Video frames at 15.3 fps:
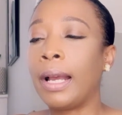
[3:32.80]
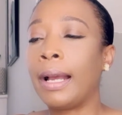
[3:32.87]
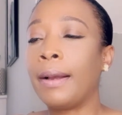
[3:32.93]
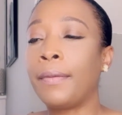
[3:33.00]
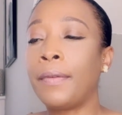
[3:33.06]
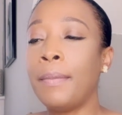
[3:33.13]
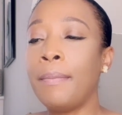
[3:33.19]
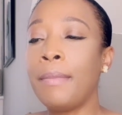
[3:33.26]

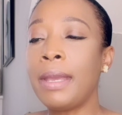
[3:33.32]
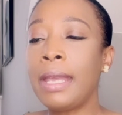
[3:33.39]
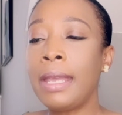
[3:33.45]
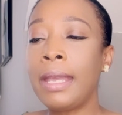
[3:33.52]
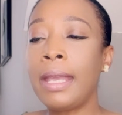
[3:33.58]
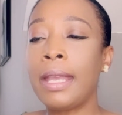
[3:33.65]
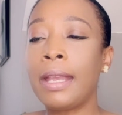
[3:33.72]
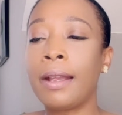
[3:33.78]
For
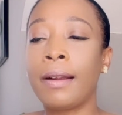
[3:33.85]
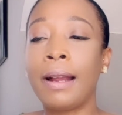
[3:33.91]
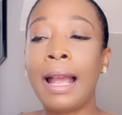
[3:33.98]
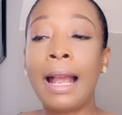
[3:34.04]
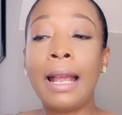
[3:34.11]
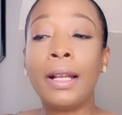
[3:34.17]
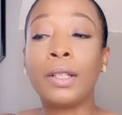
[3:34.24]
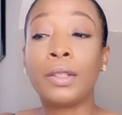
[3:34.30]
me here,
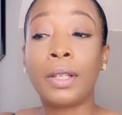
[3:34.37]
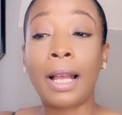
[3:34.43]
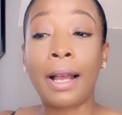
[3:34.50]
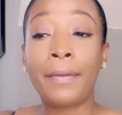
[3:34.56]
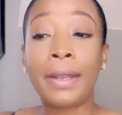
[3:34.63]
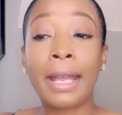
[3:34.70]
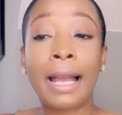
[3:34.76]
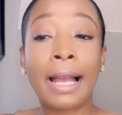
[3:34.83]
to
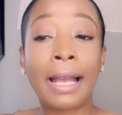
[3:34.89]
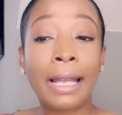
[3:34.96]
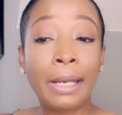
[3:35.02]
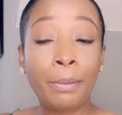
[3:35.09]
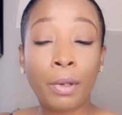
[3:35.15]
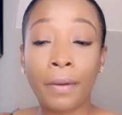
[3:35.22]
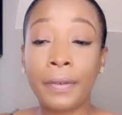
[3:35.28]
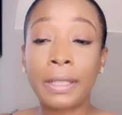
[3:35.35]
have a
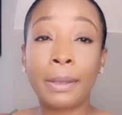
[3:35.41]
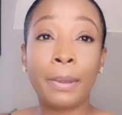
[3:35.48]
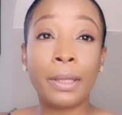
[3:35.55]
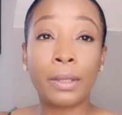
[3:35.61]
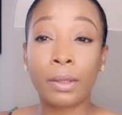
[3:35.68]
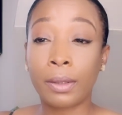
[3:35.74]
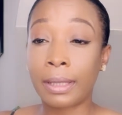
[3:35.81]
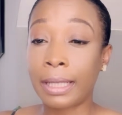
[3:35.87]
highly profitable
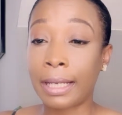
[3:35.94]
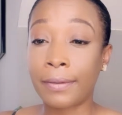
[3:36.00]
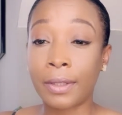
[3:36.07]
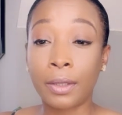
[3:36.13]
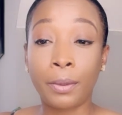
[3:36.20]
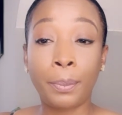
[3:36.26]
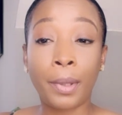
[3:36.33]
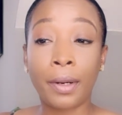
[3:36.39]
and
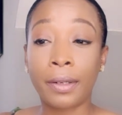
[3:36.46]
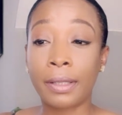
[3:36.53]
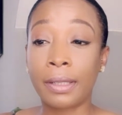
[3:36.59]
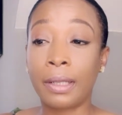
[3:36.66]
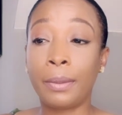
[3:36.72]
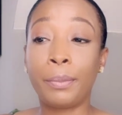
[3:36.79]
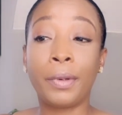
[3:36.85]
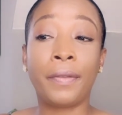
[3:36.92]
successful
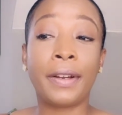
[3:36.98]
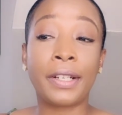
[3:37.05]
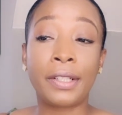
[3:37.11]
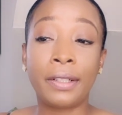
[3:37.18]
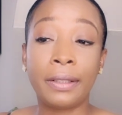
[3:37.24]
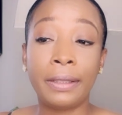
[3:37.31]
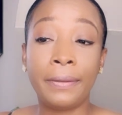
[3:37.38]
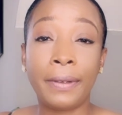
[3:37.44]
personal and
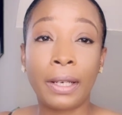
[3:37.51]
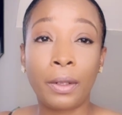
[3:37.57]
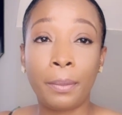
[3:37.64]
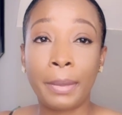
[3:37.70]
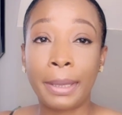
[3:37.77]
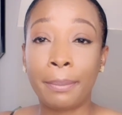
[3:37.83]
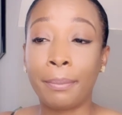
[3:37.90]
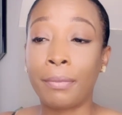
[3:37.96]
professional
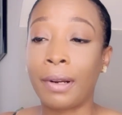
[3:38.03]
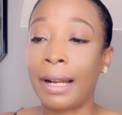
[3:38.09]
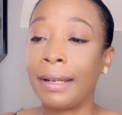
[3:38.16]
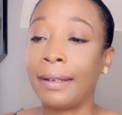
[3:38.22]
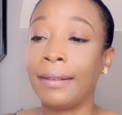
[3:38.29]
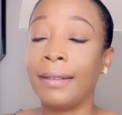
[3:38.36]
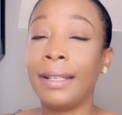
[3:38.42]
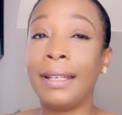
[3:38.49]
development
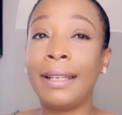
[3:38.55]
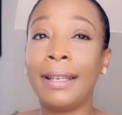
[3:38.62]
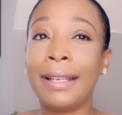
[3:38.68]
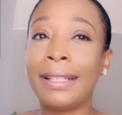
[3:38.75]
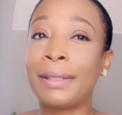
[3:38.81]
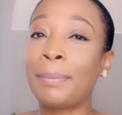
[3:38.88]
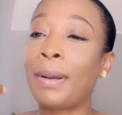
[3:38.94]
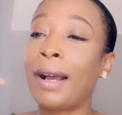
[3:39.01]
brand
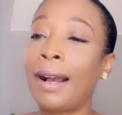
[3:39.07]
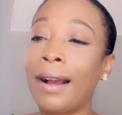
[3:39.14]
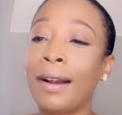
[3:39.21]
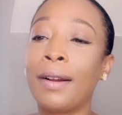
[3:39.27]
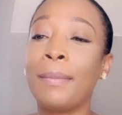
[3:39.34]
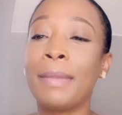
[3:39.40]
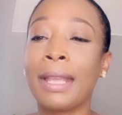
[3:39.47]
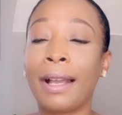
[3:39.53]
is
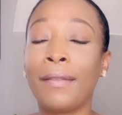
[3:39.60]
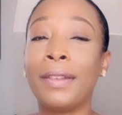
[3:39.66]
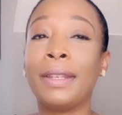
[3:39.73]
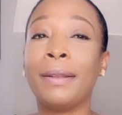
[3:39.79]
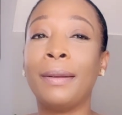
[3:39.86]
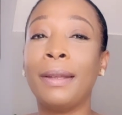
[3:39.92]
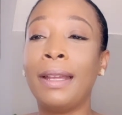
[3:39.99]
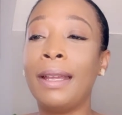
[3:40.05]
part of me
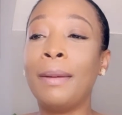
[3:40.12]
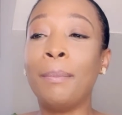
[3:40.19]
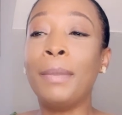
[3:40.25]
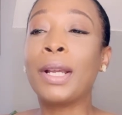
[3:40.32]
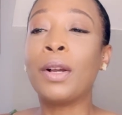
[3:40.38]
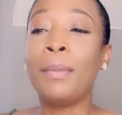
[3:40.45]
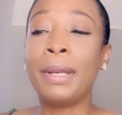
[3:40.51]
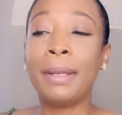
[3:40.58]

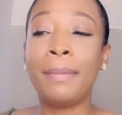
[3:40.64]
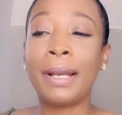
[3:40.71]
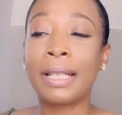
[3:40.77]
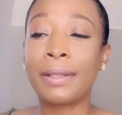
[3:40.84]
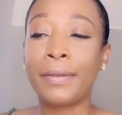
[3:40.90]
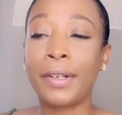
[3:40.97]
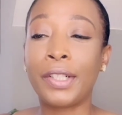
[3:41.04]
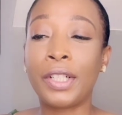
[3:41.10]
becoming the
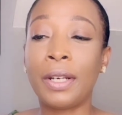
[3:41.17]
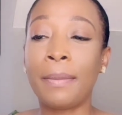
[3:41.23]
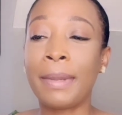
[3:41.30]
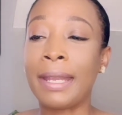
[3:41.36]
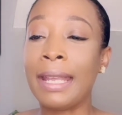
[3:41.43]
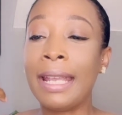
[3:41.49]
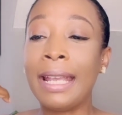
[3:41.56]
best version of me.